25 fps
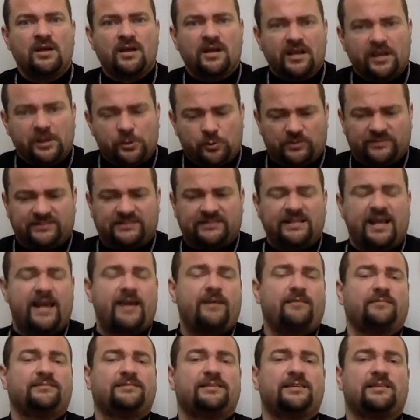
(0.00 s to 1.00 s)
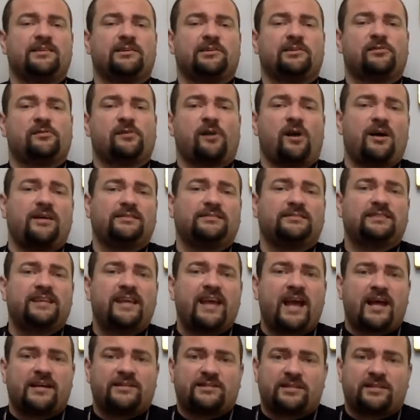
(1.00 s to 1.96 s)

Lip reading: He was nailed to the cross. He had